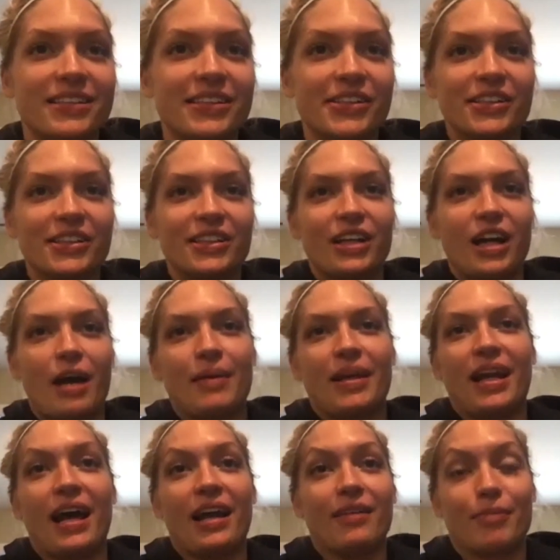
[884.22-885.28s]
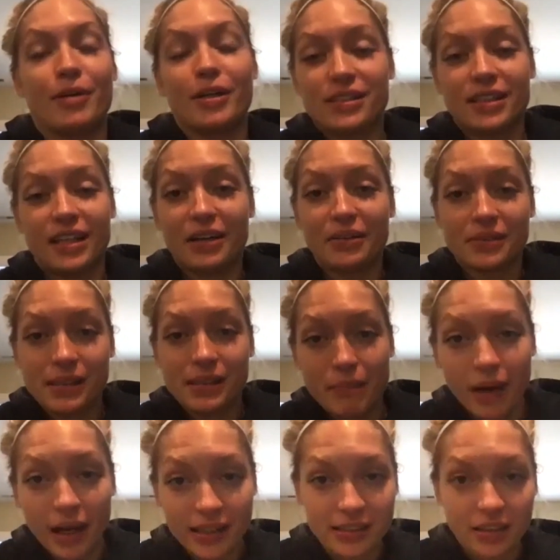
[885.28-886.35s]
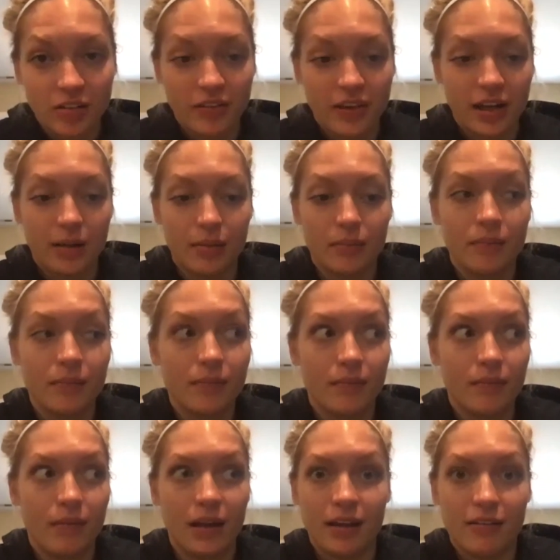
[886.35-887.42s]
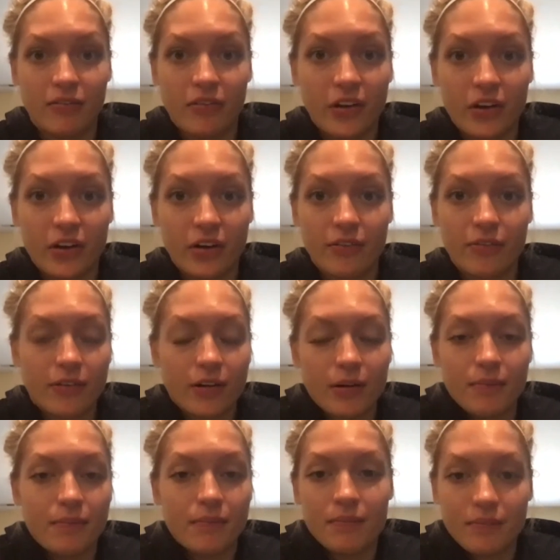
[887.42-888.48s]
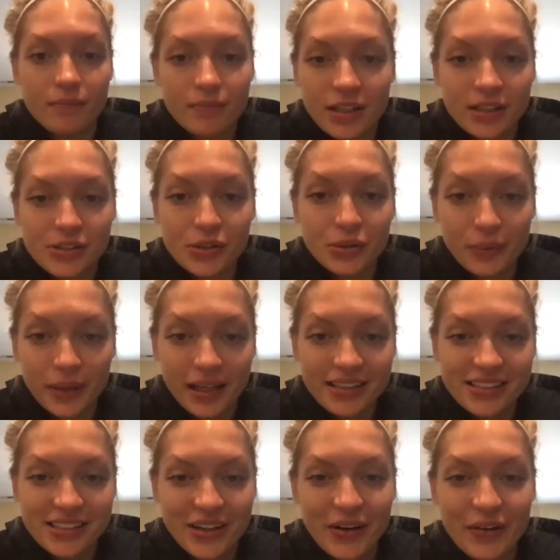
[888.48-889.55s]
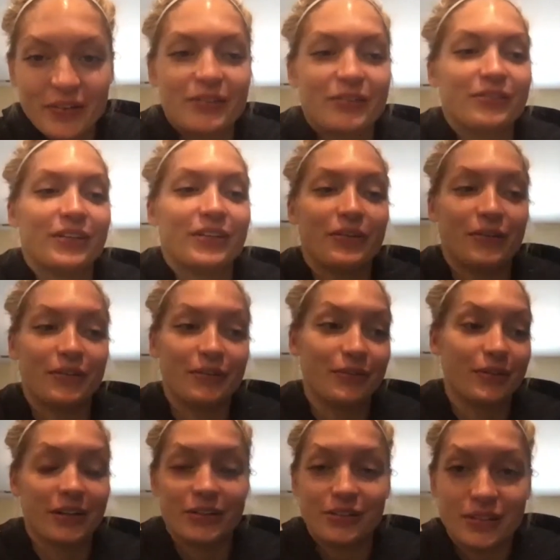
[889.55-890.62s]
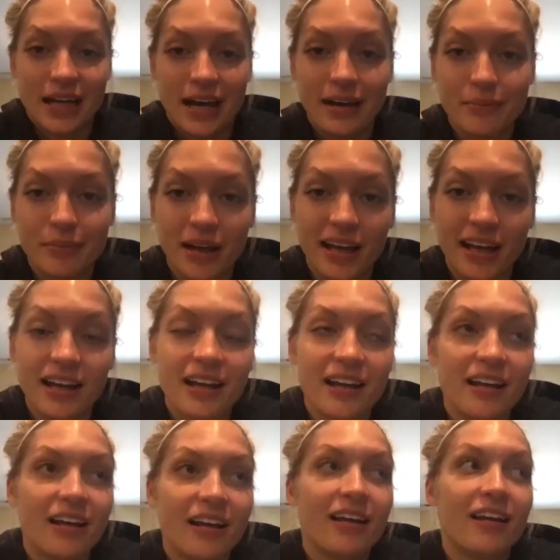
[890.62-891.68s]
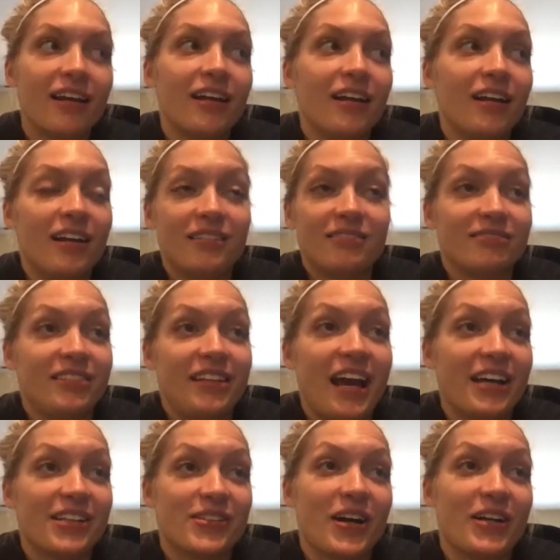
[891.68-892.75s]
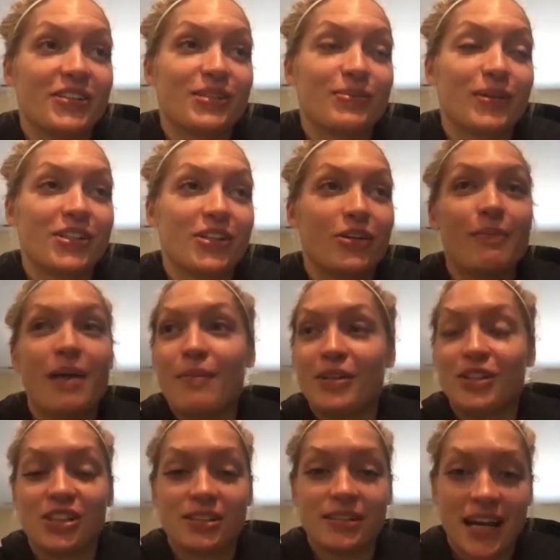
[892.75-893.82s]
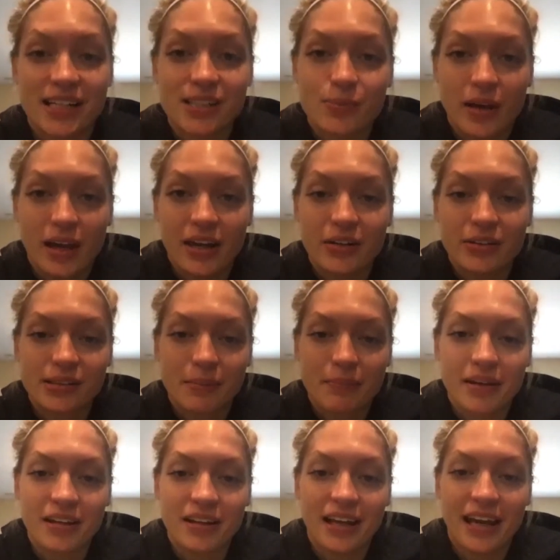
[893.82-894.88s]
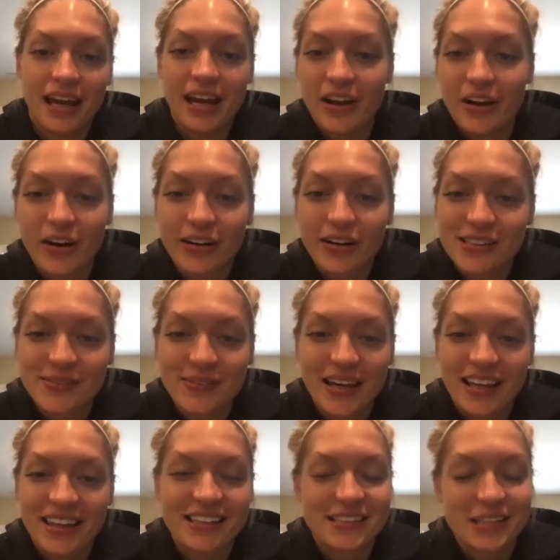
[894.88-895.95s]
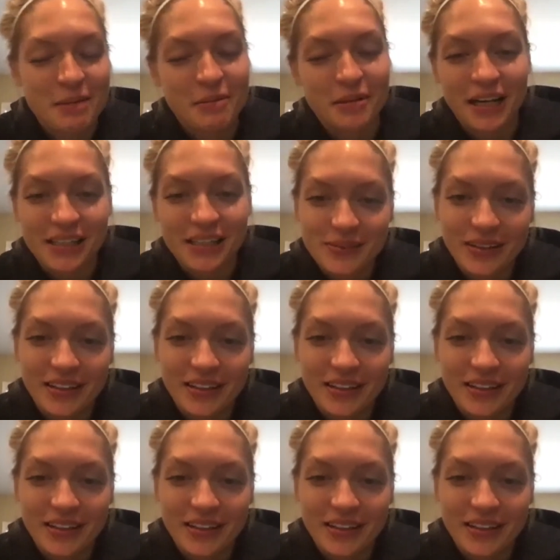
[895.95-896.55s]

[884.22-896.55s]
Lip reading: I personally don't see myself getting any fitter in 2 weeks, you know. I don't know who could do that, but Yeah, so I just wish, or maybe just next weekend or something, like hit it hard this week and then taper next week.